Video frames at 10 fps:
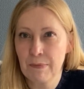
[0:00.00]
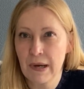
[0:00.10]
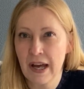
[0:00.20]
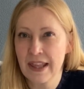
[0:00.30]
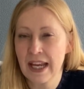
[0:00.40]

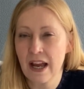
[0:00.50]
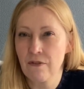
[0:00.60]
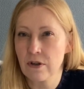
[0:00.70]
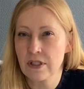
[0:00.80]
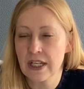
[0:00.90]
I think I've
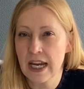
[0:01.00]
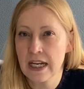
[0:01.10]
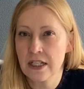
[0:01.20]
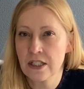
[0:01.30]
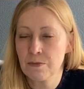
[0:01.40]
got
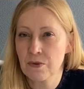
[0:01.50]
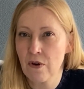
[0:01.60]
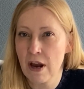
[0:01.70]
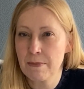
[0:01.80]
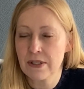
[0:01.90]
10
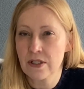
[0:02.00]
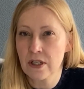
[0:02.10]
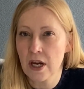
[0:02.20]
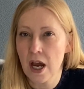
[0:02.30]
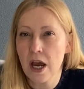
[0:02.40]
subscribers to
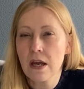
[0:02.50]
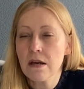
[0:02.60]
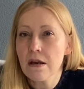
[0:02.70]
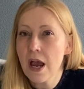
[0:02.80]
go.